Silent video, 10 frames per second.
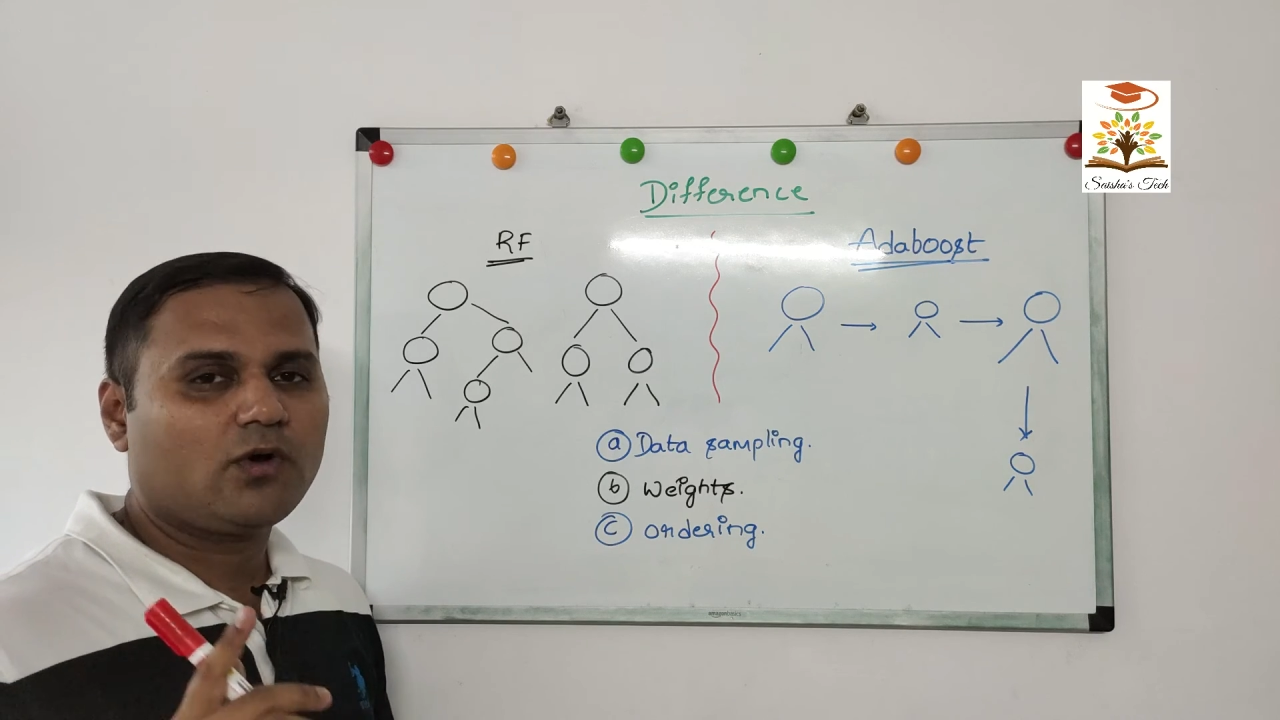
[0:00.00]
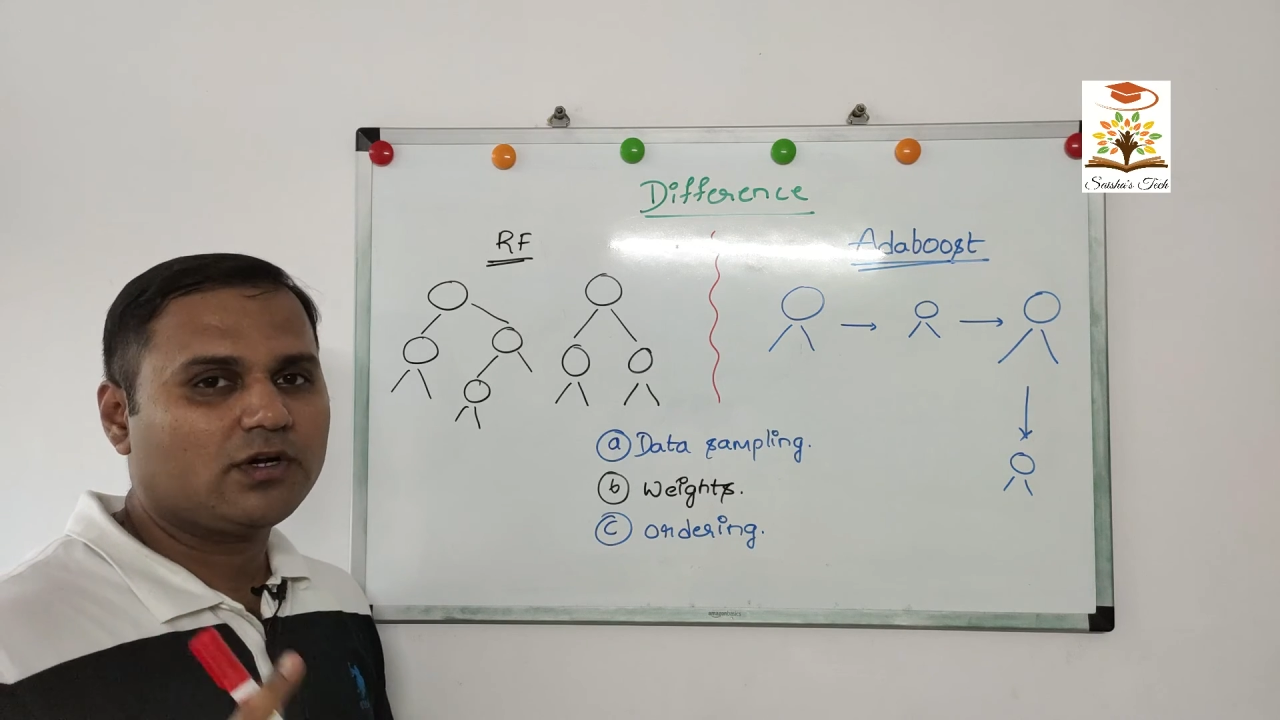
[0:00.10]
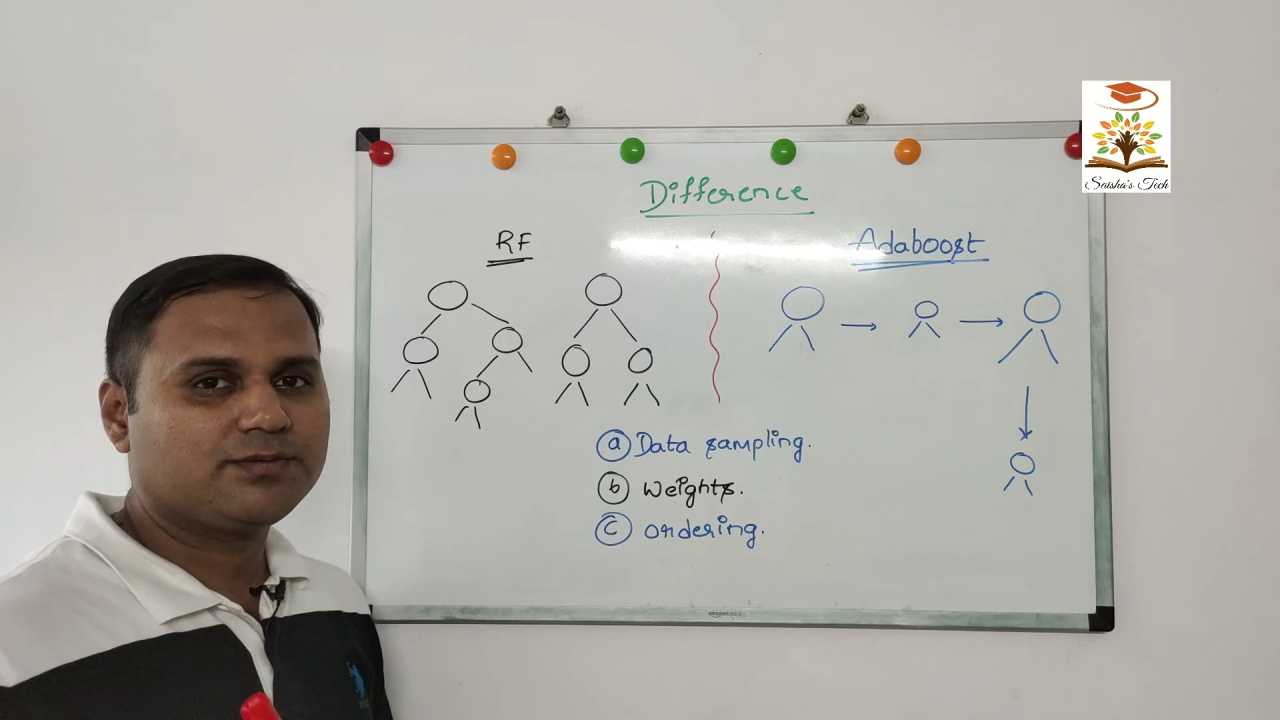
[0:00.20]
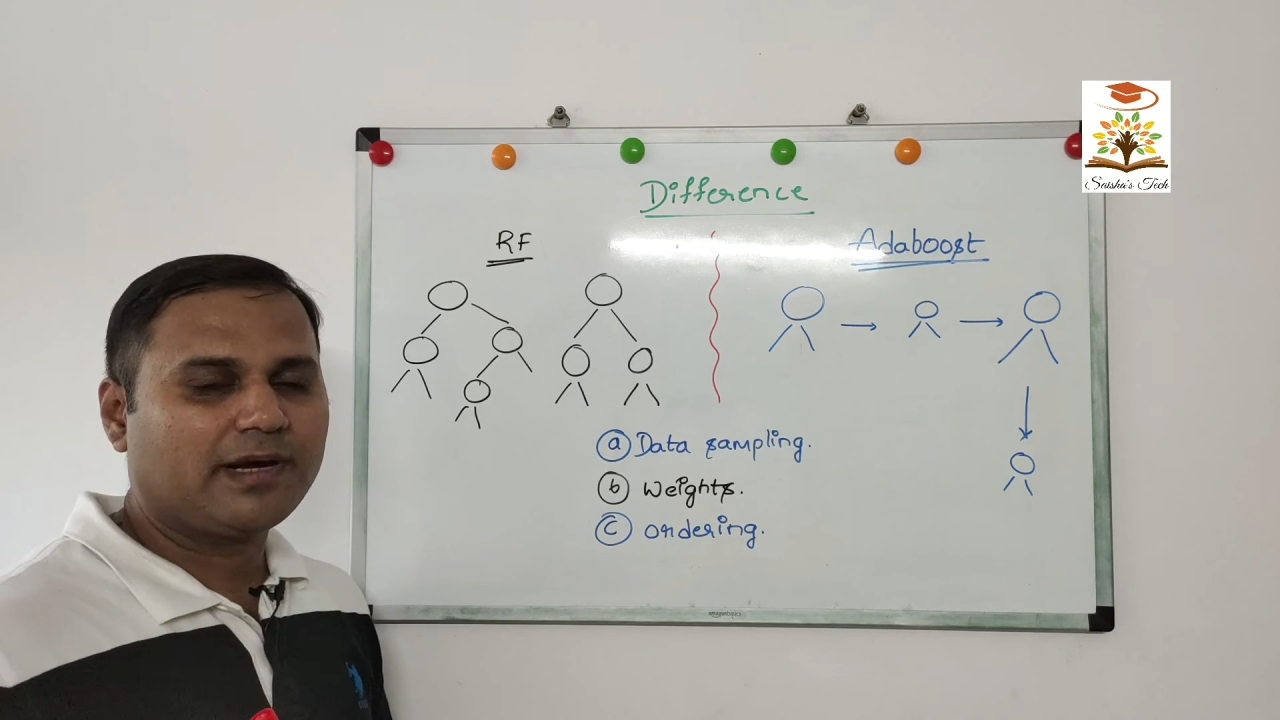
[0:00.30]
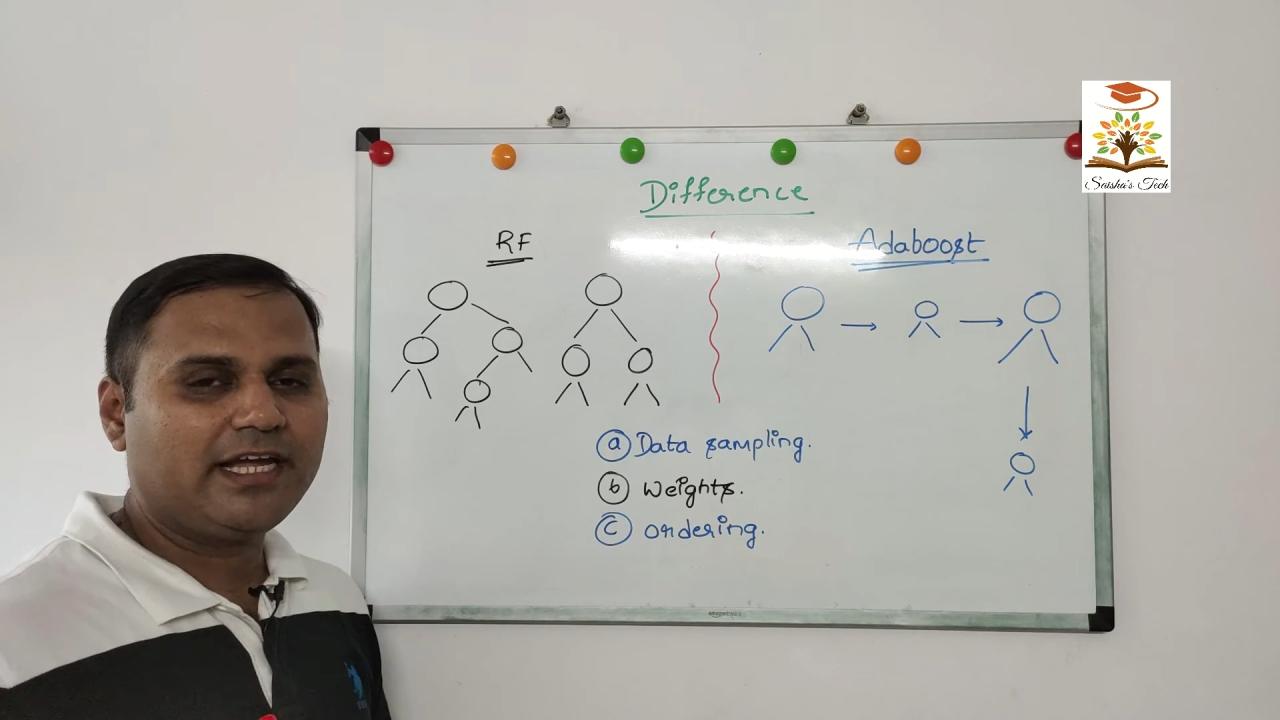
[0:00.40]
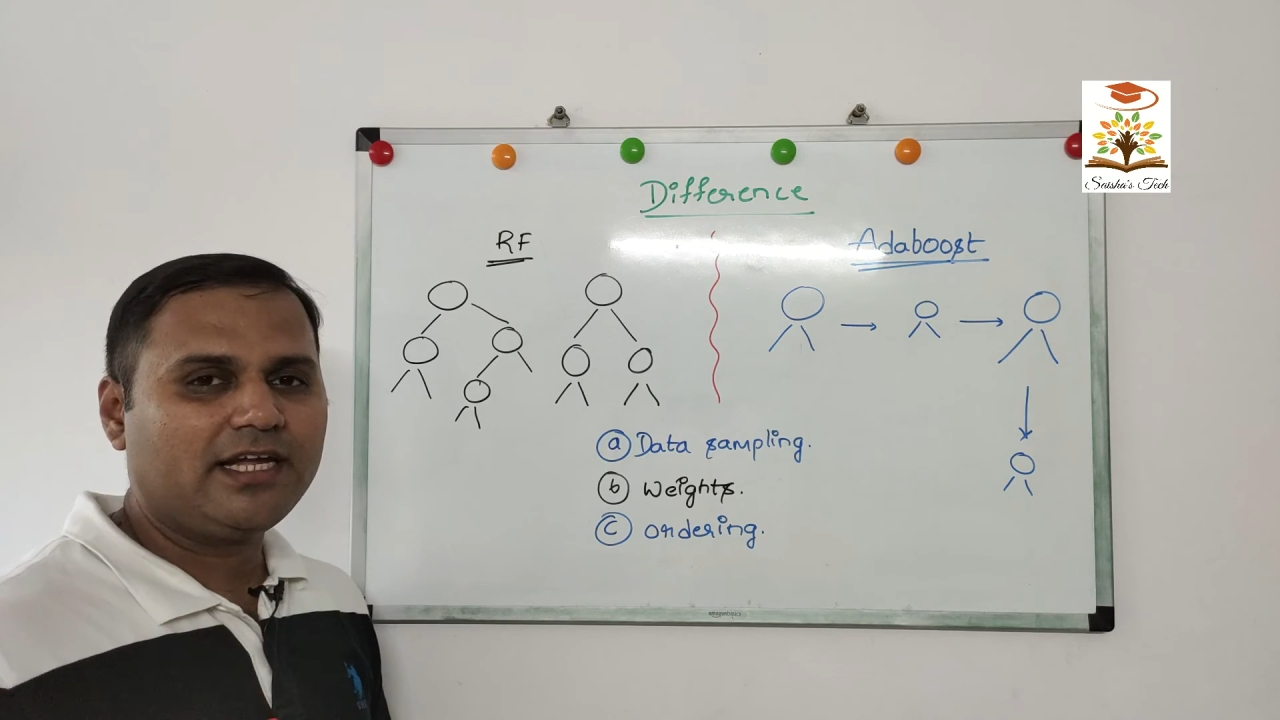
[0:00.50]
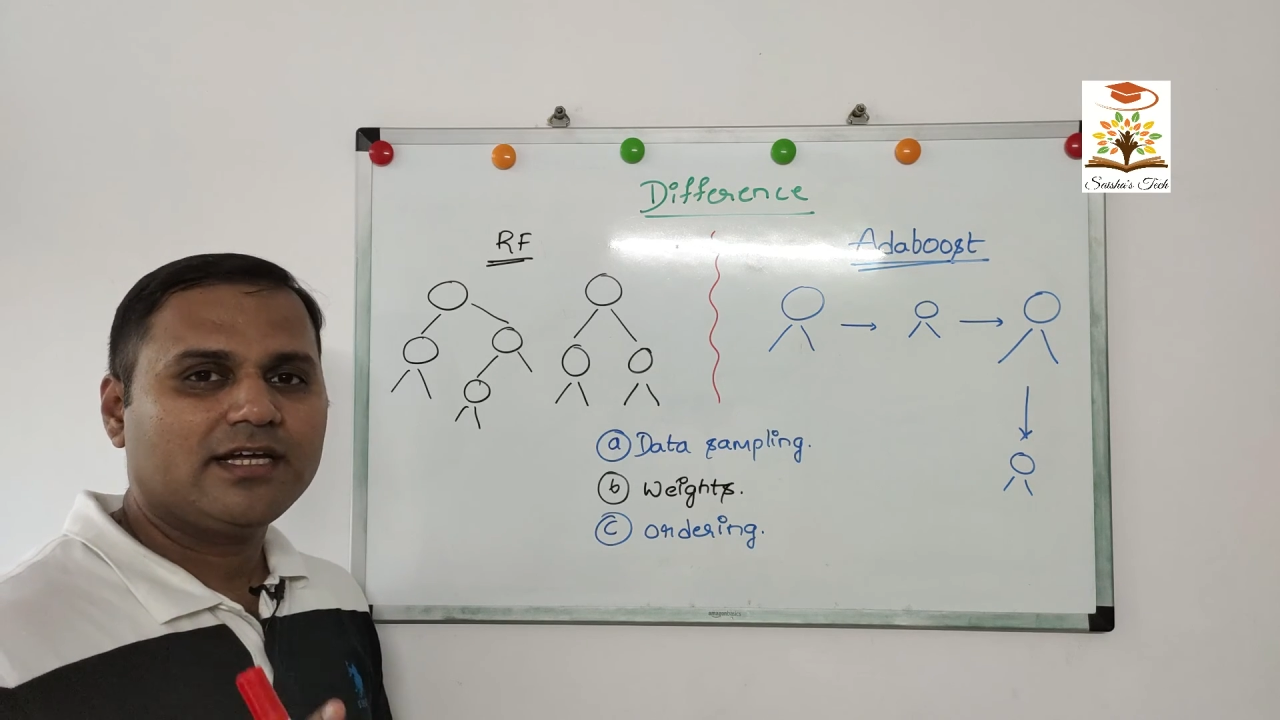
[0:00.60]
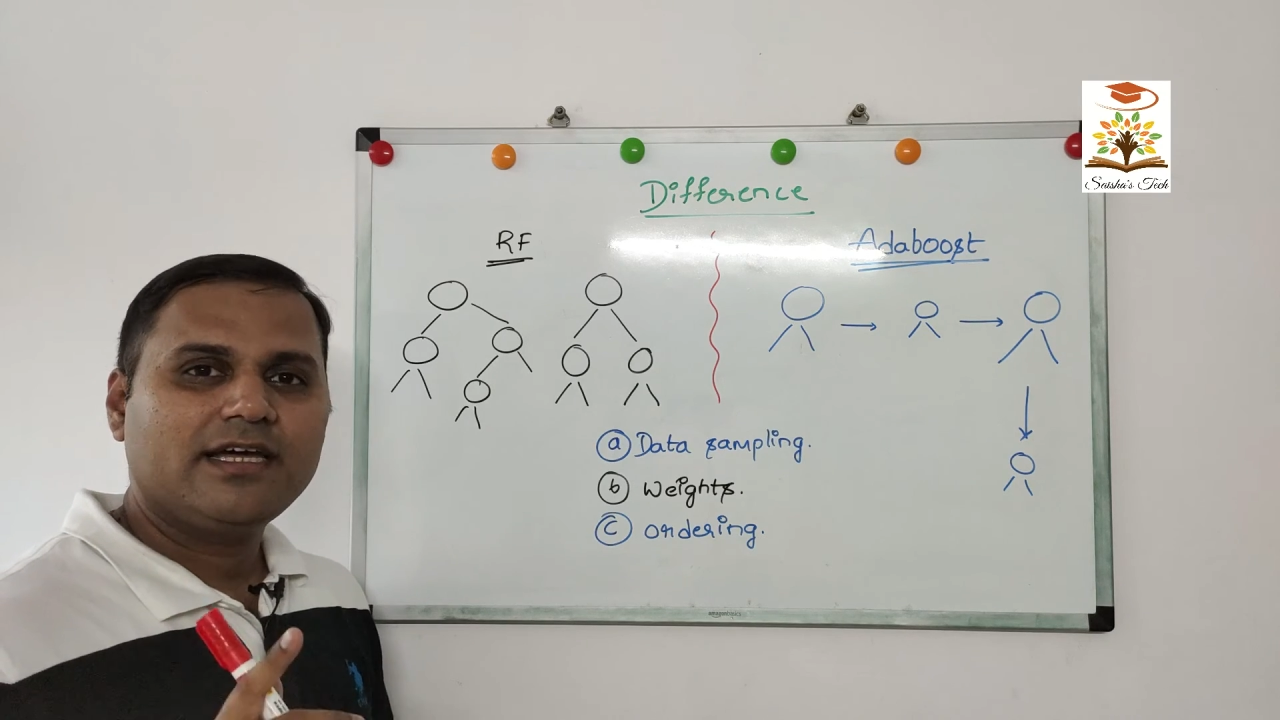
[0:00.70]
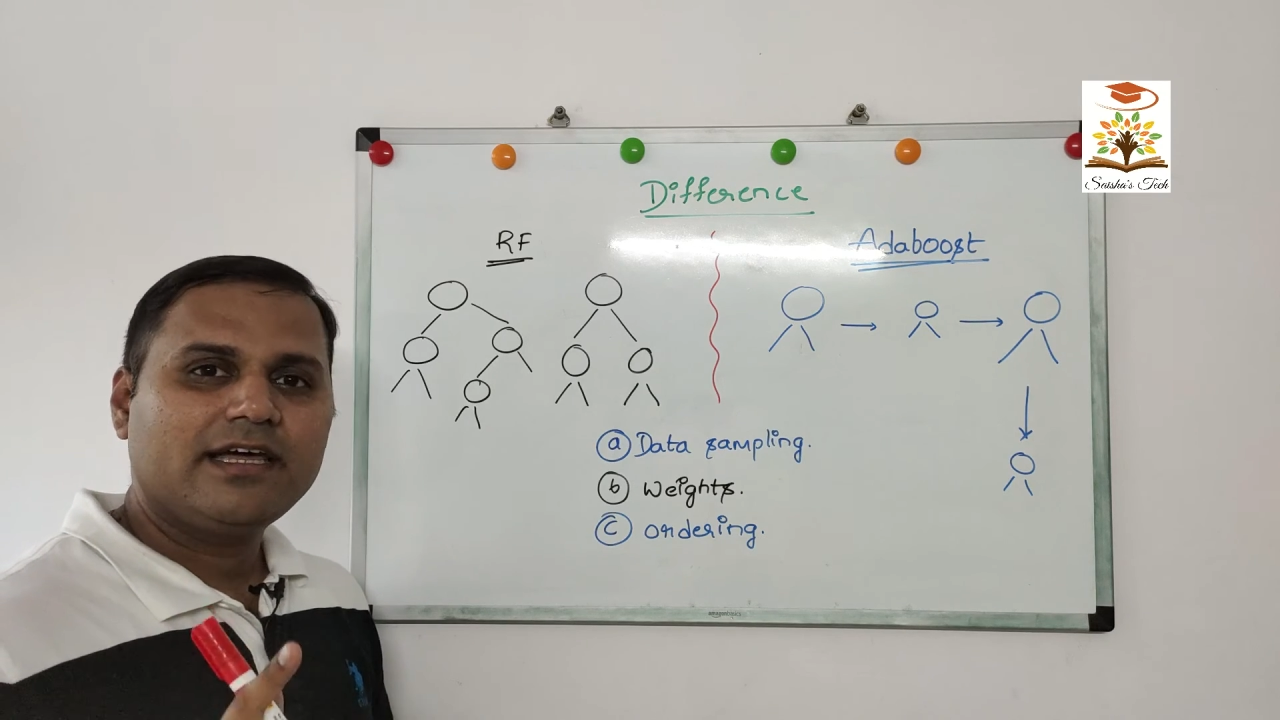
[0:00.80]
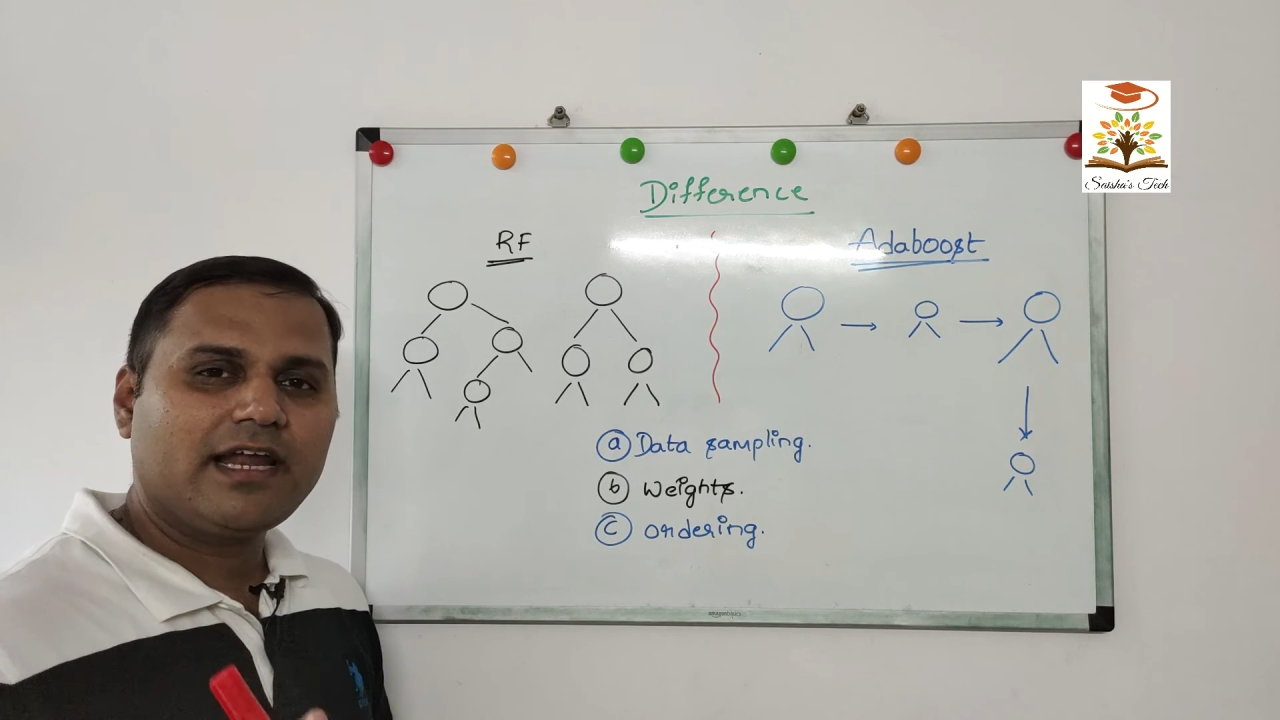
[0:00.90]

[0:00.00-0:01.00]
watch my